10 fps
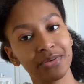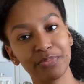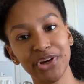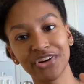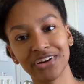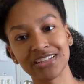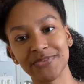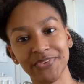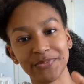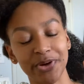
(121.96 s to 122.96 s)
mirror because I'm
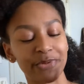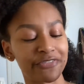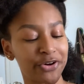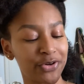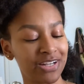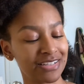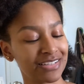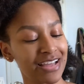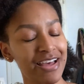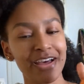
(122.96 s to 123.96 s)
filming on my phone.
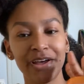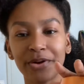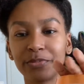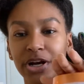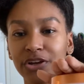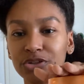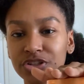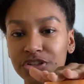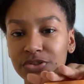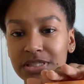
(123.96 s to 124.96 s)
But I
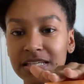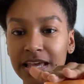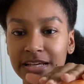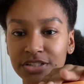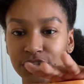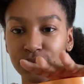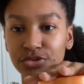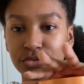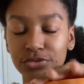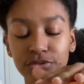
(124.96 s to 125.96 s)
usually use the
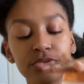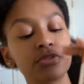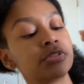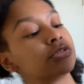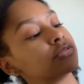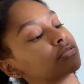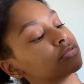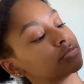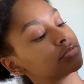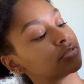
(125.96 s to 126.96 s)
Cantu
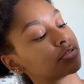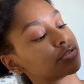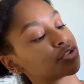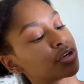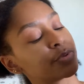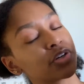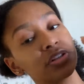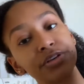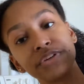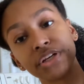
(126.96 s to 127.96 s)
Shea Butter
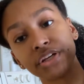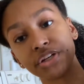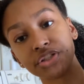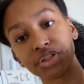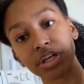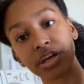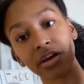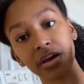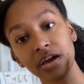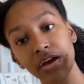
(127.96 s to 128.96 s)
Leave-In
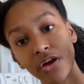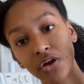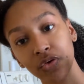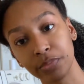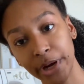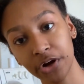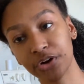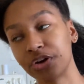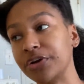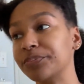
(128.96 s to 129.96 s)
Conditioning Repair
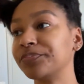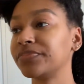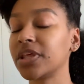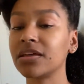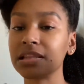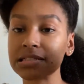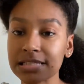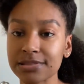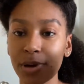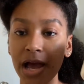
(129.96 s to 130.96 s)
Cream. This
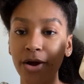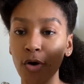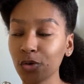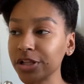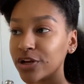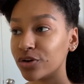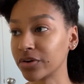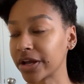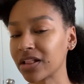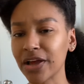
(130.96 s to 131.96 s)
is my holy
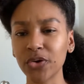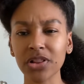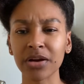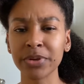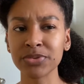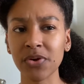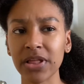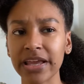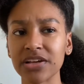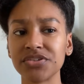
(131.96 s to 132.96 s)
grail. I know a lot of people don't
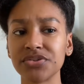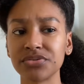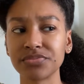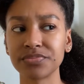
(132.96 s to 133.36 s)
like Cantu,